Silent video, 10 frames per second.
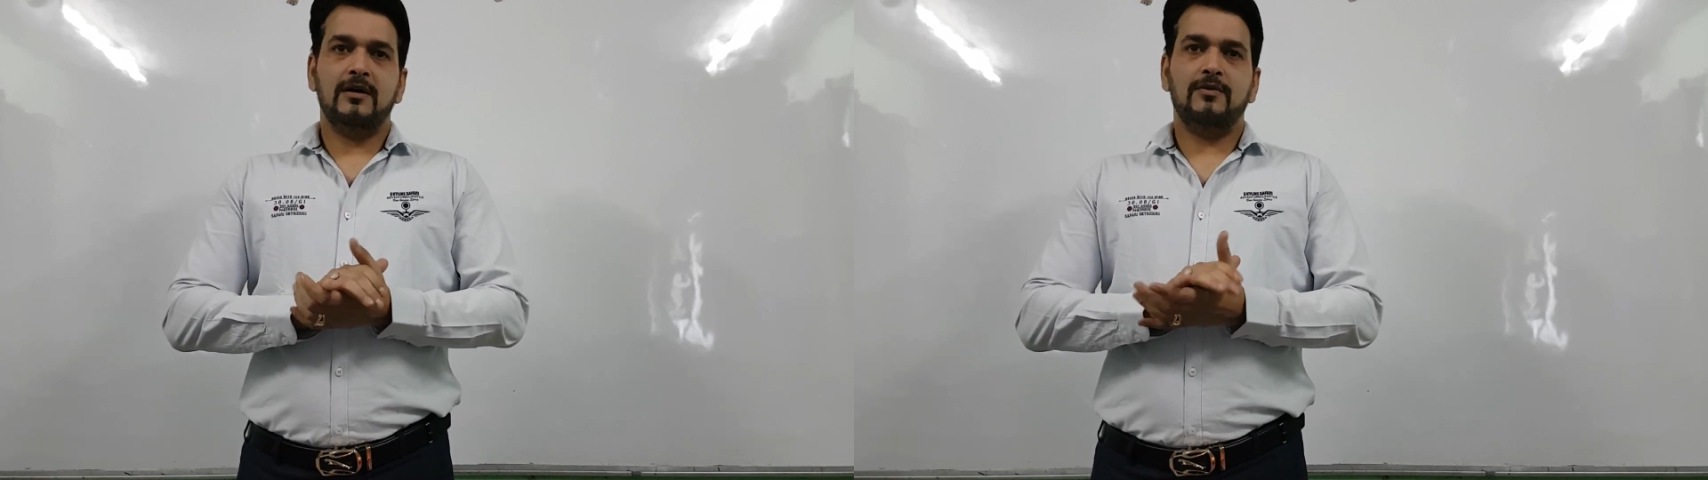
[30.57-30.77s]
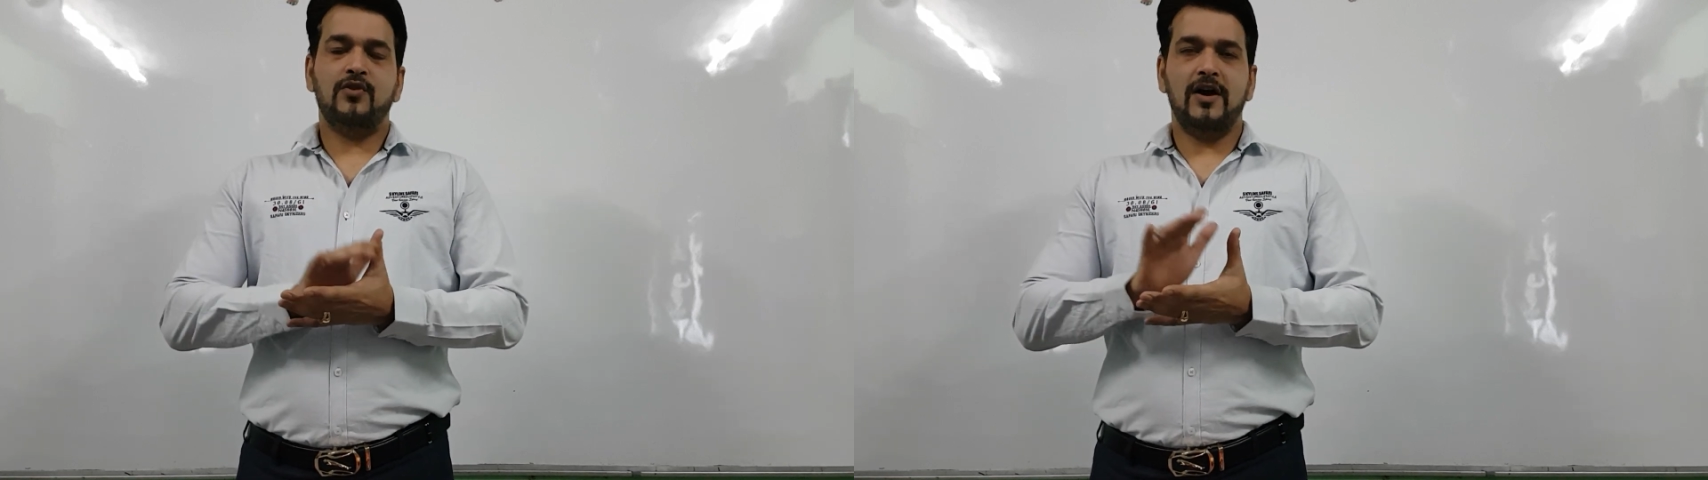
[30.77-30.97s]

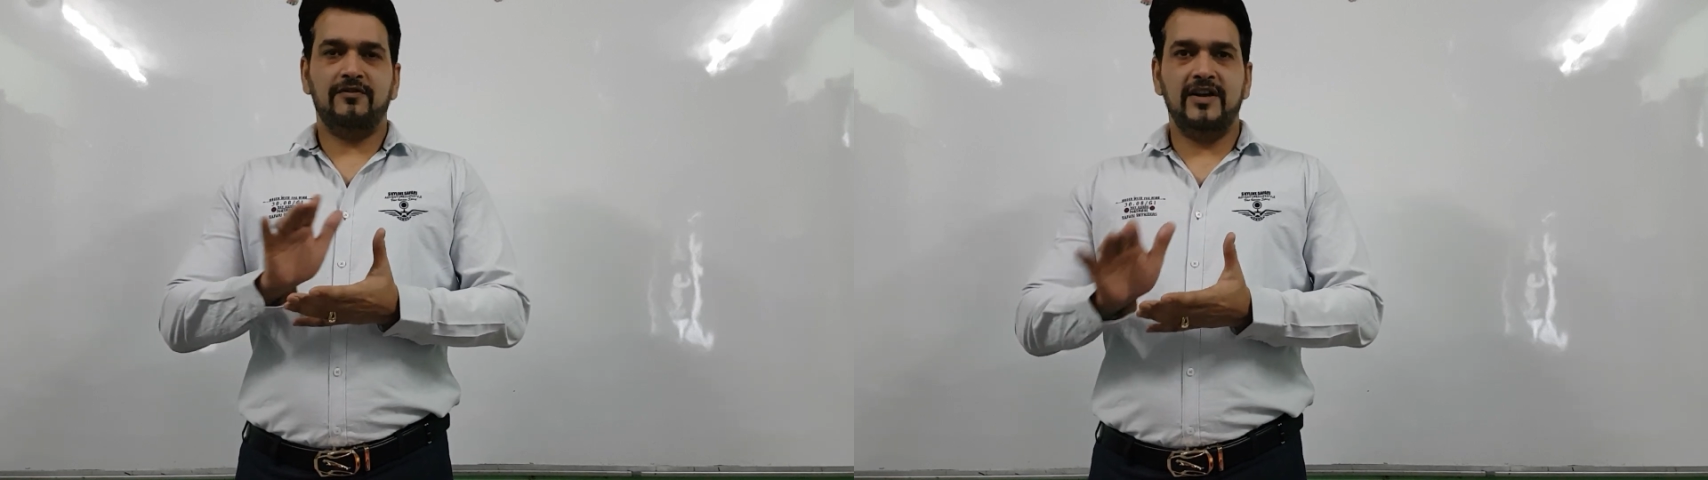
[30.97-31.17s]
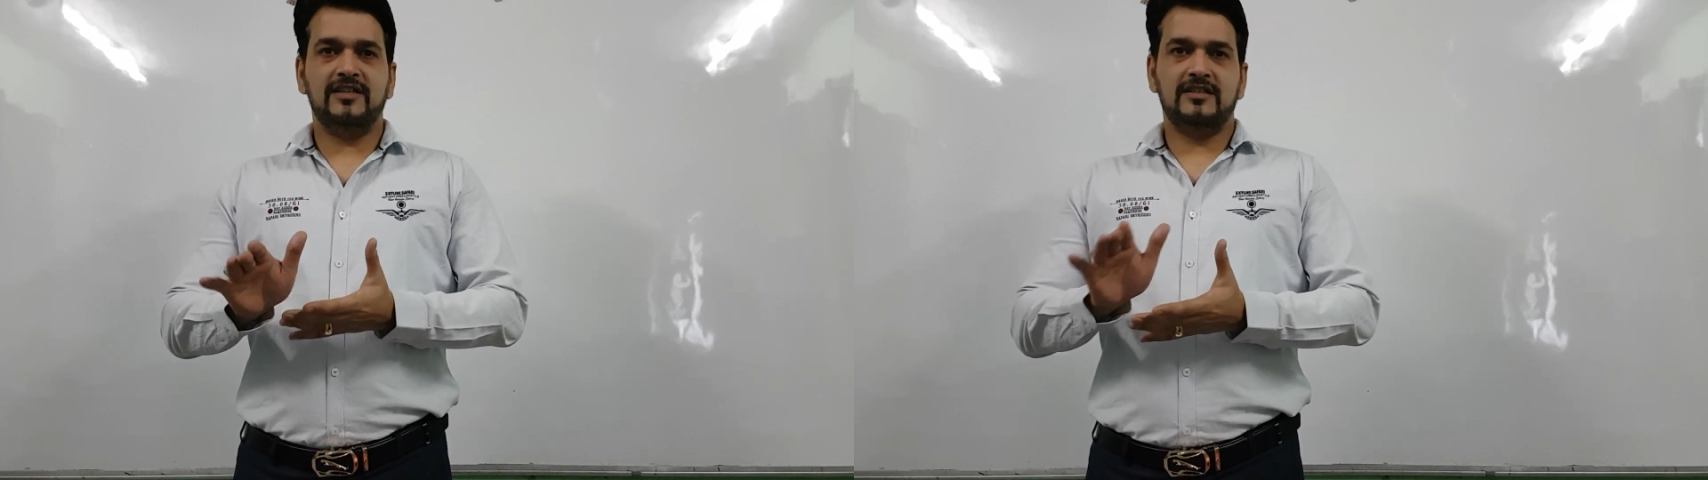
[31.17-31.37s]

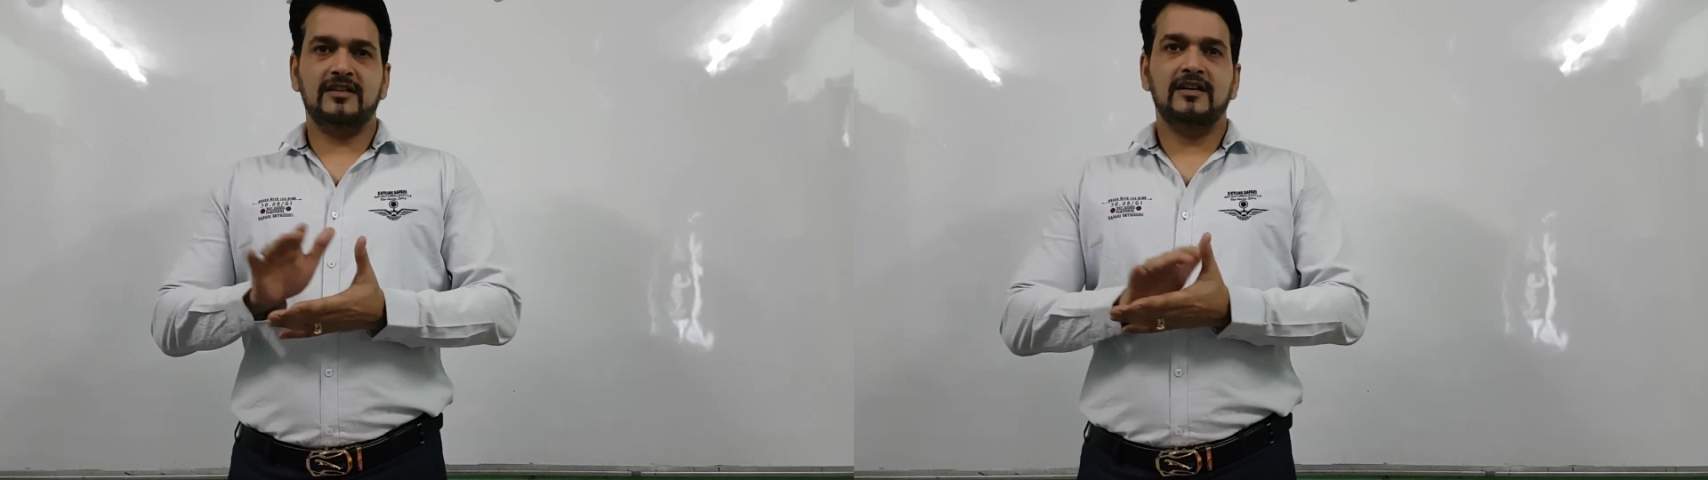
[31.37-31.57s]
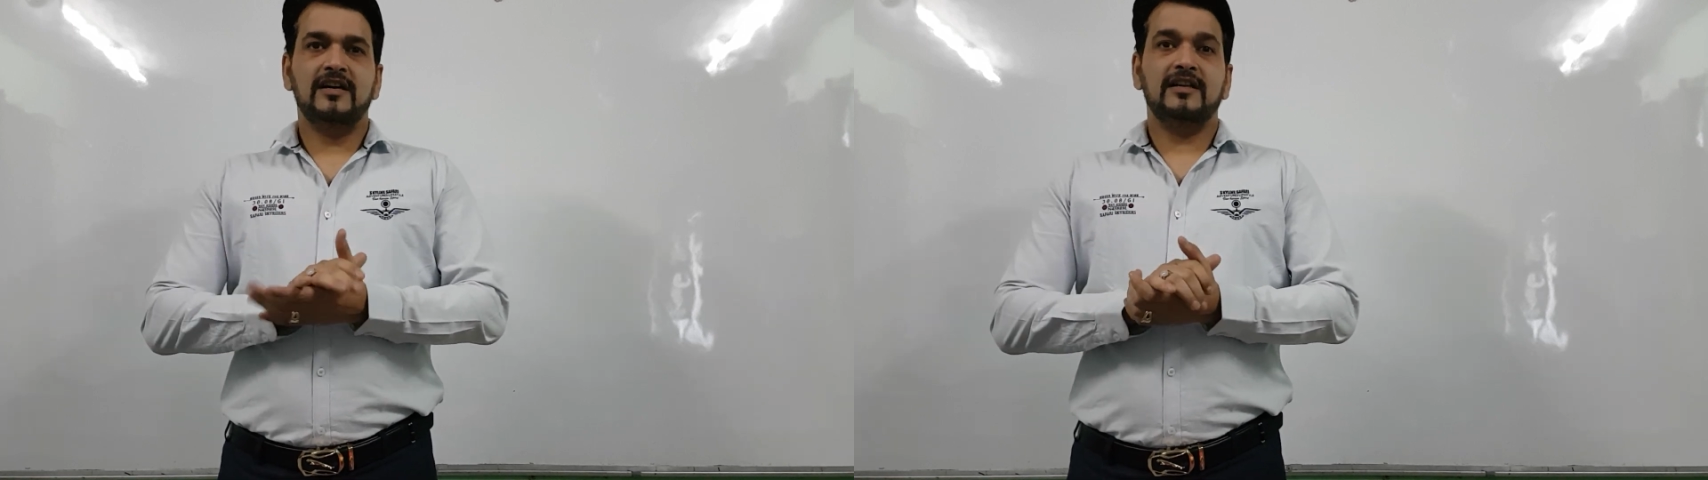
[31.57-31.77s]
for which
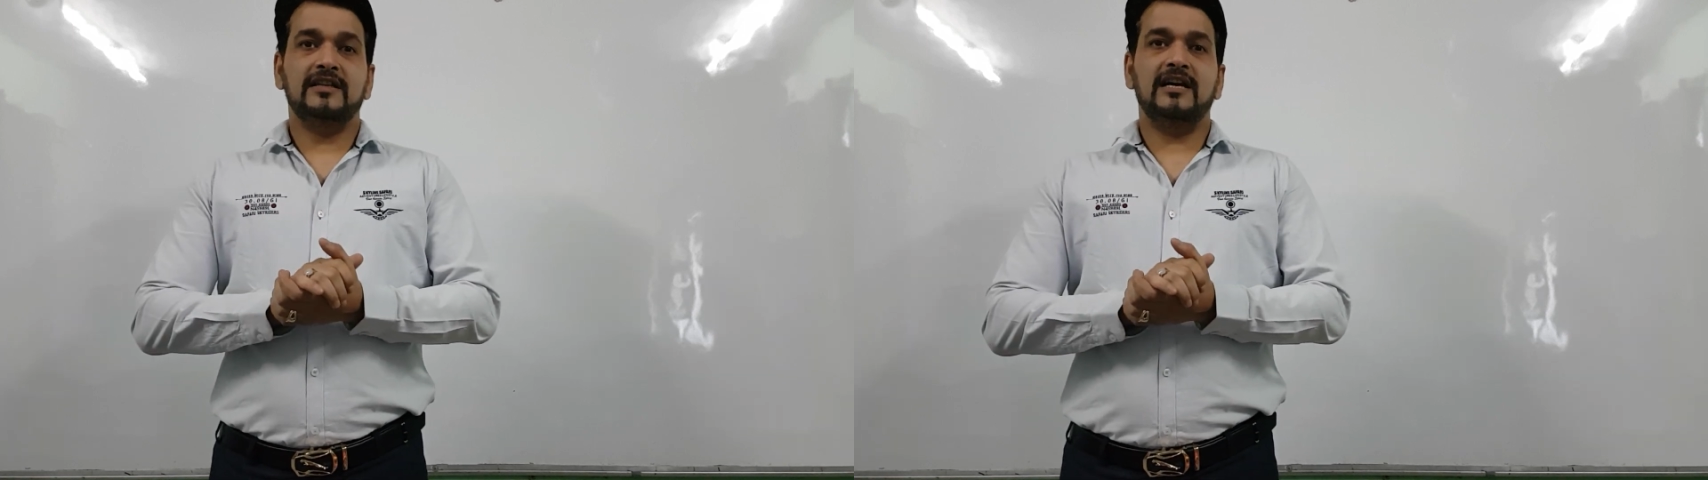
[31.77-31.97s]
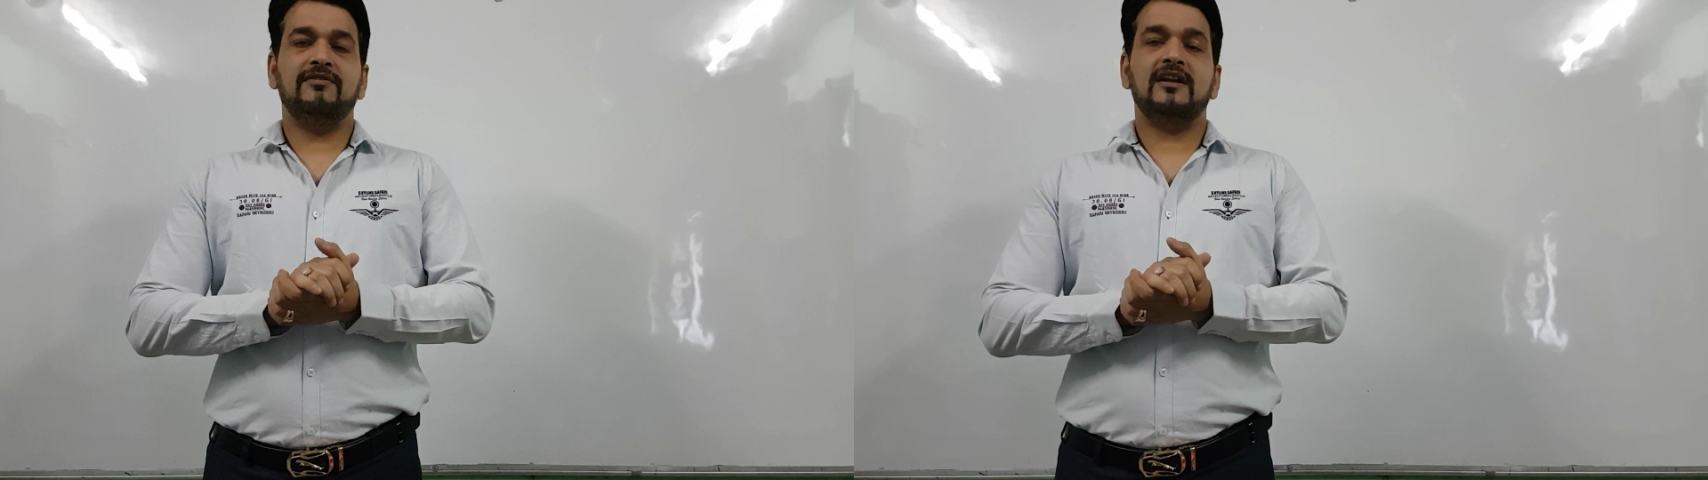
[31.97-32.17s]

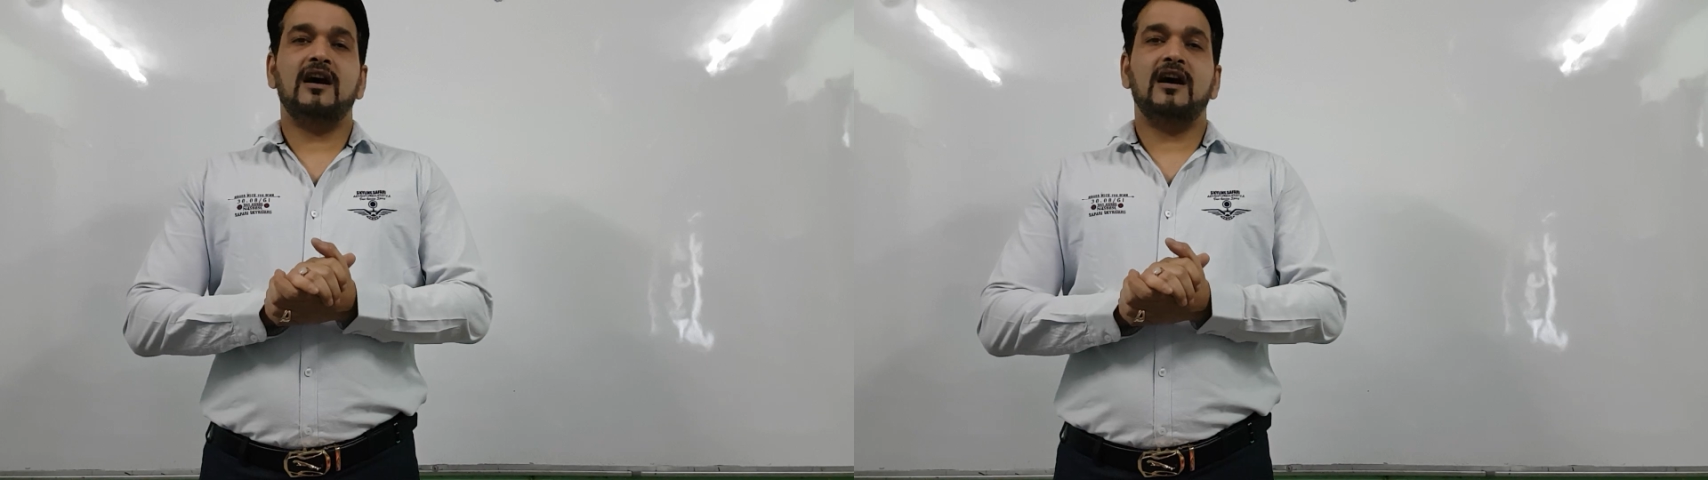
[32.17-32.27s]
they were